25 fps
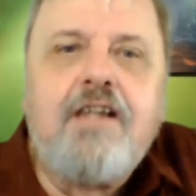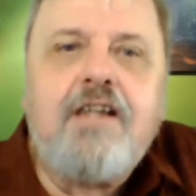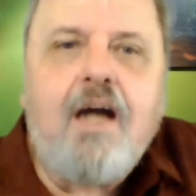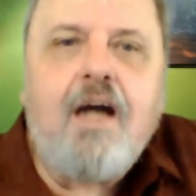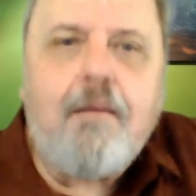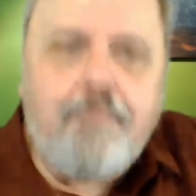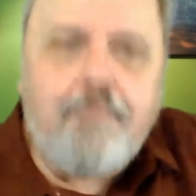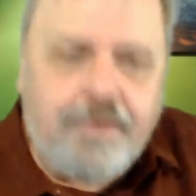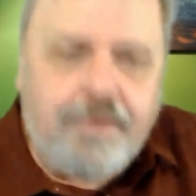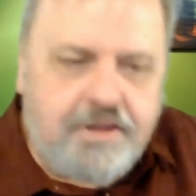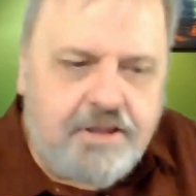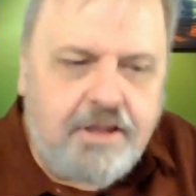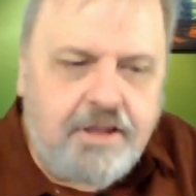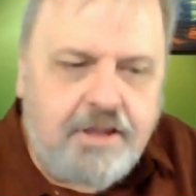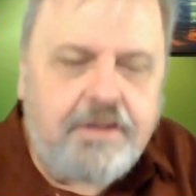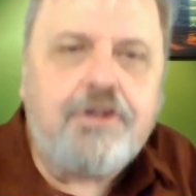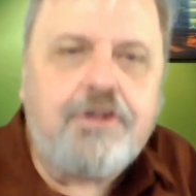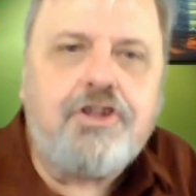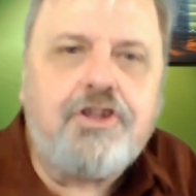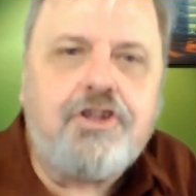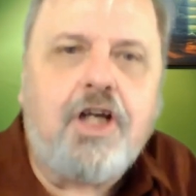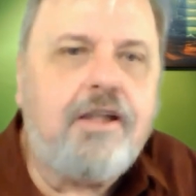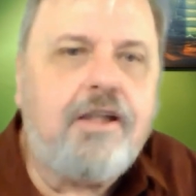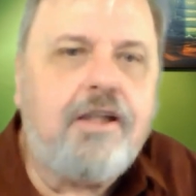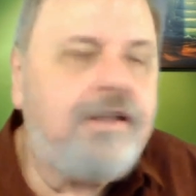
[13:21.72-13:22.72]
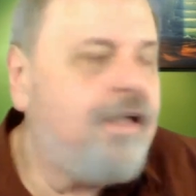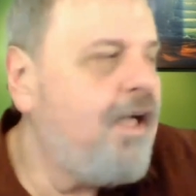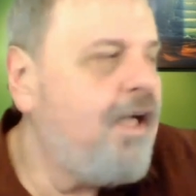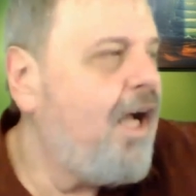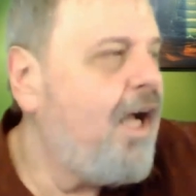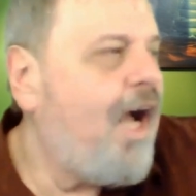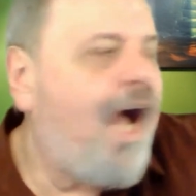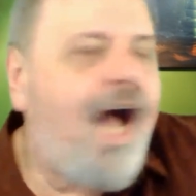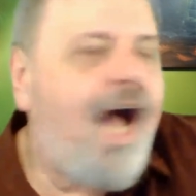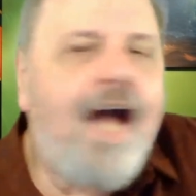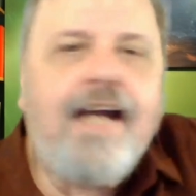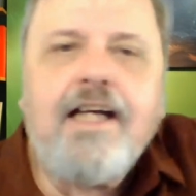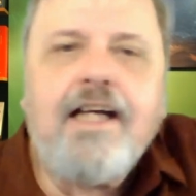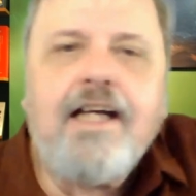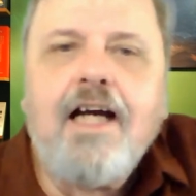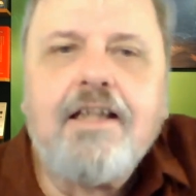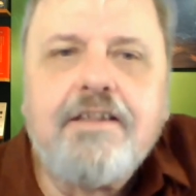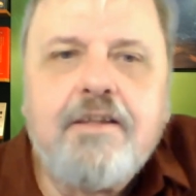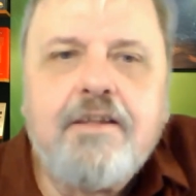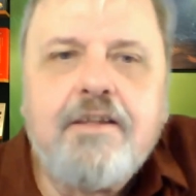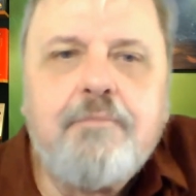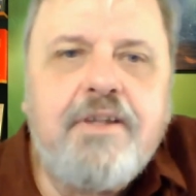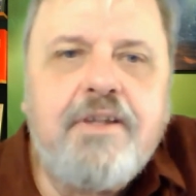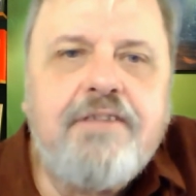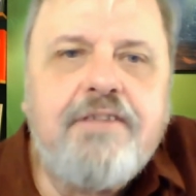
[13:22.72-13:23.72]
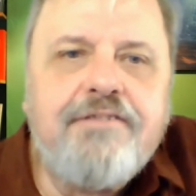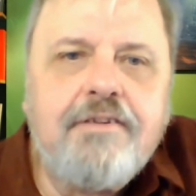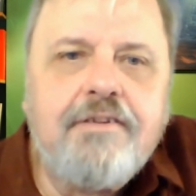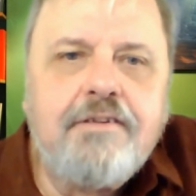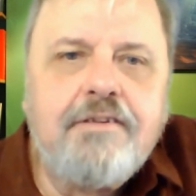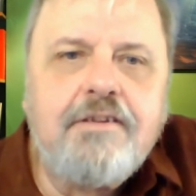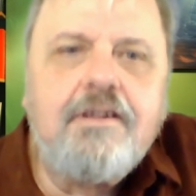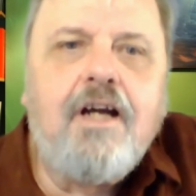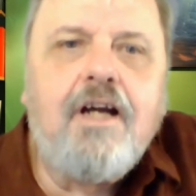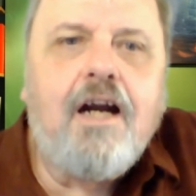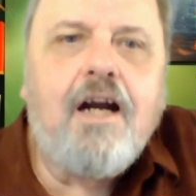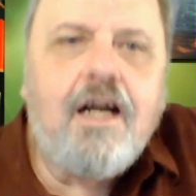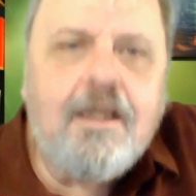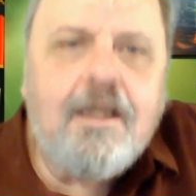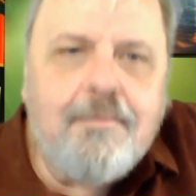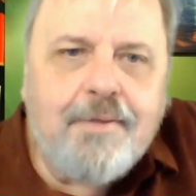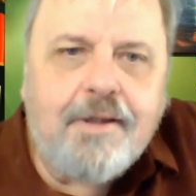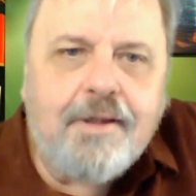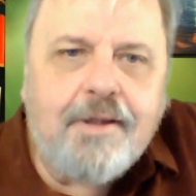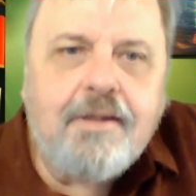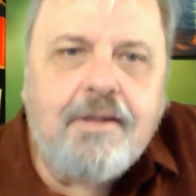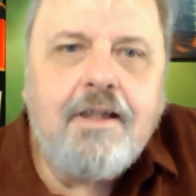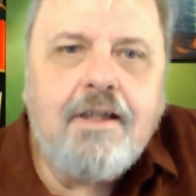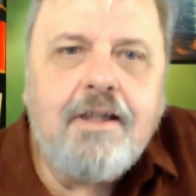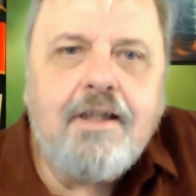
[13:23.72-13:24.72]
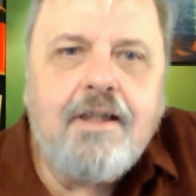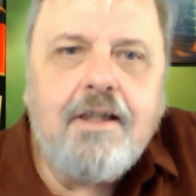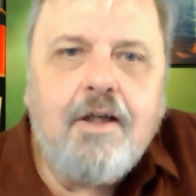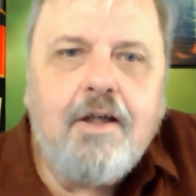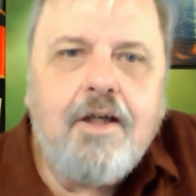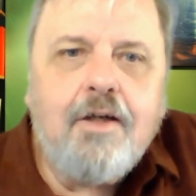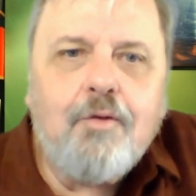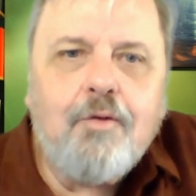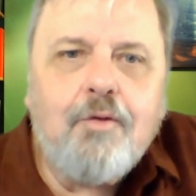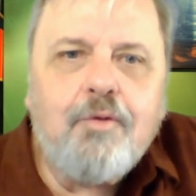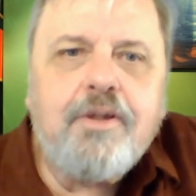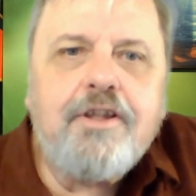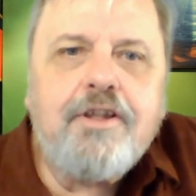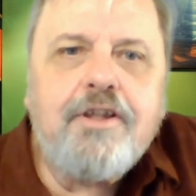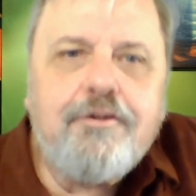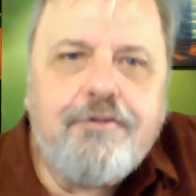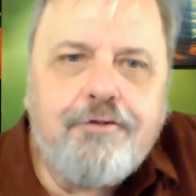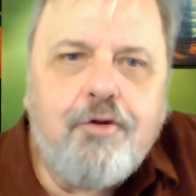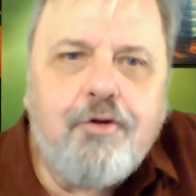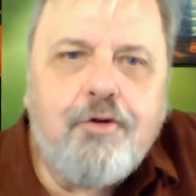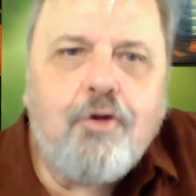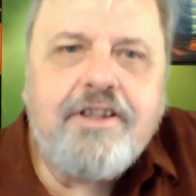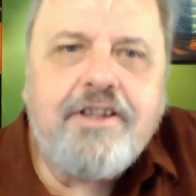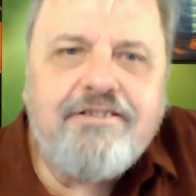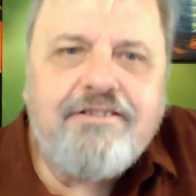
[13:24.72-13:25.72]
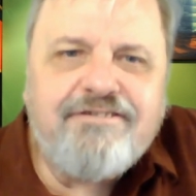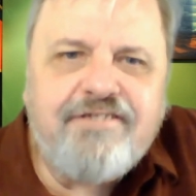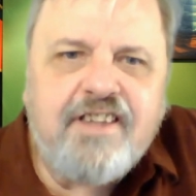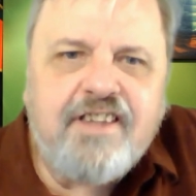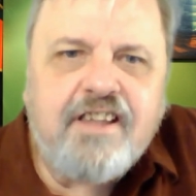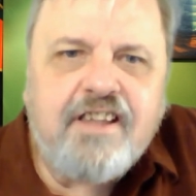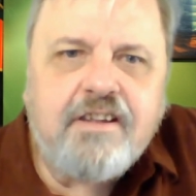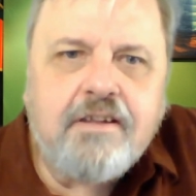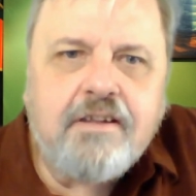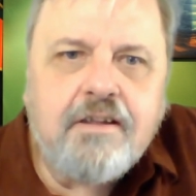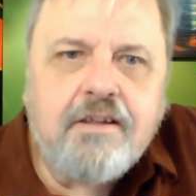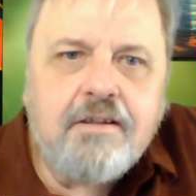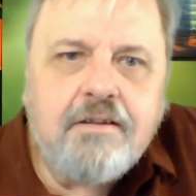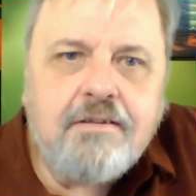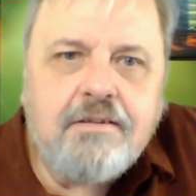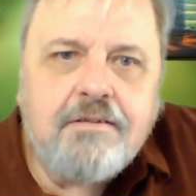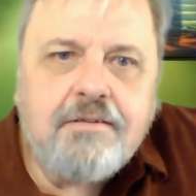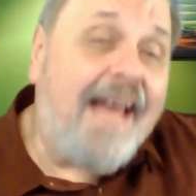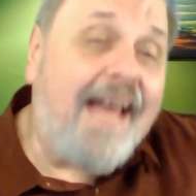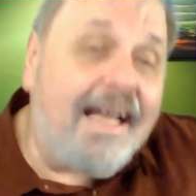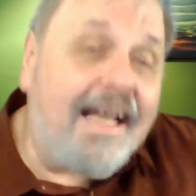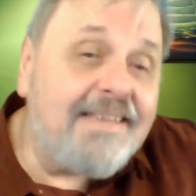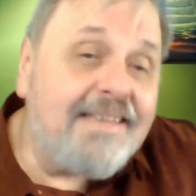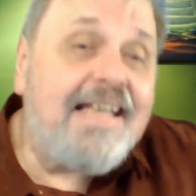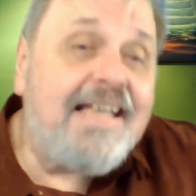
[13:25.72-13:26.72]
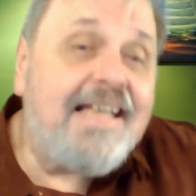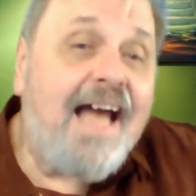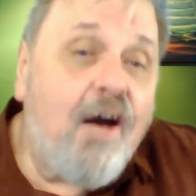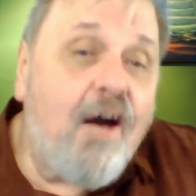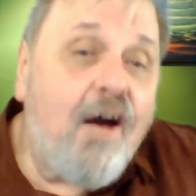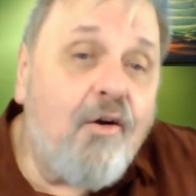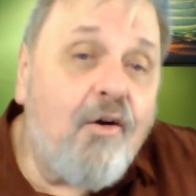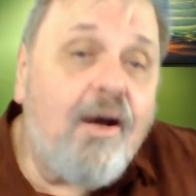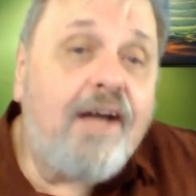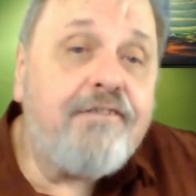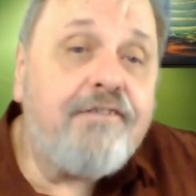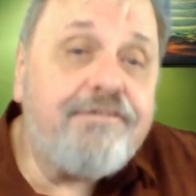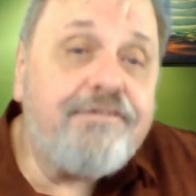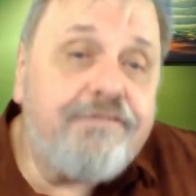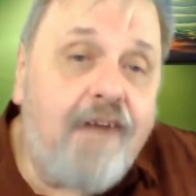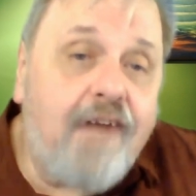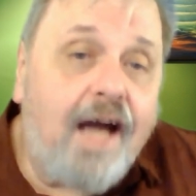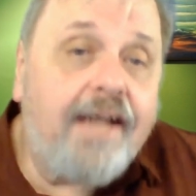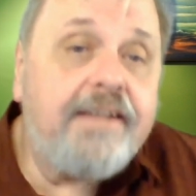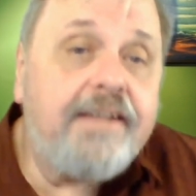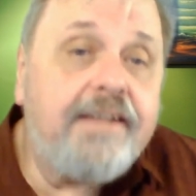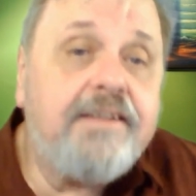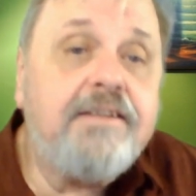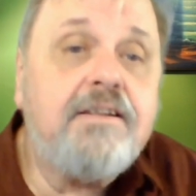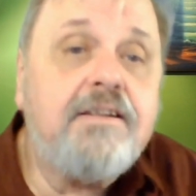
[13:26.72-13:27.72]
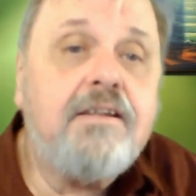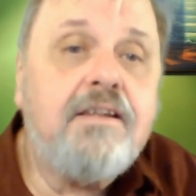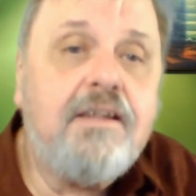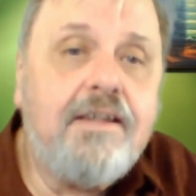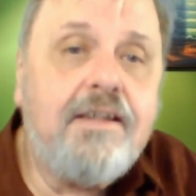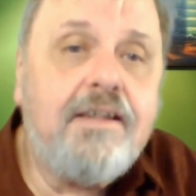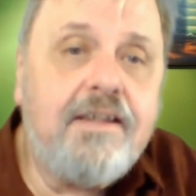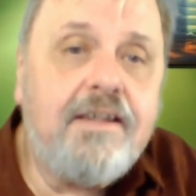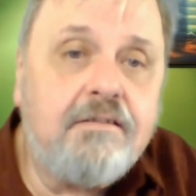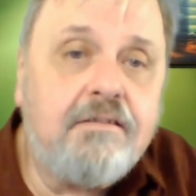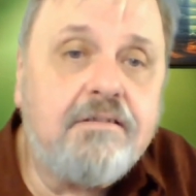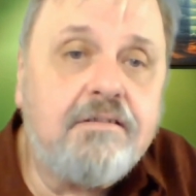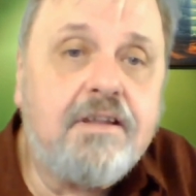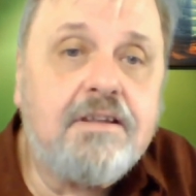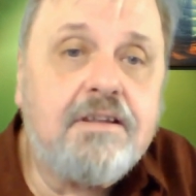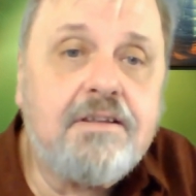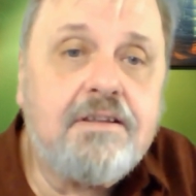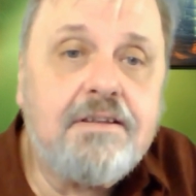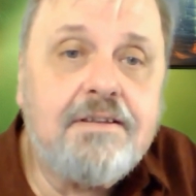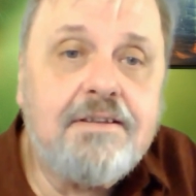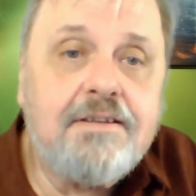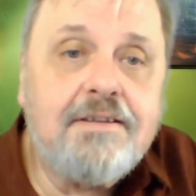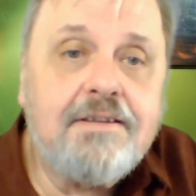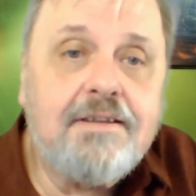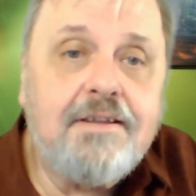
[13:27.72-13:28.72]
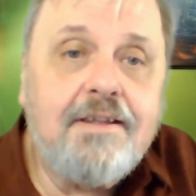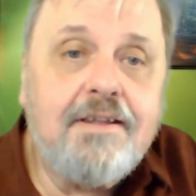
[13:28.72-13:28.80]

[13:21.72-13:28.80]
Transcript: by the compass and the chart, I got to Beaverton Harbor within 40 feet. That's how I find illness.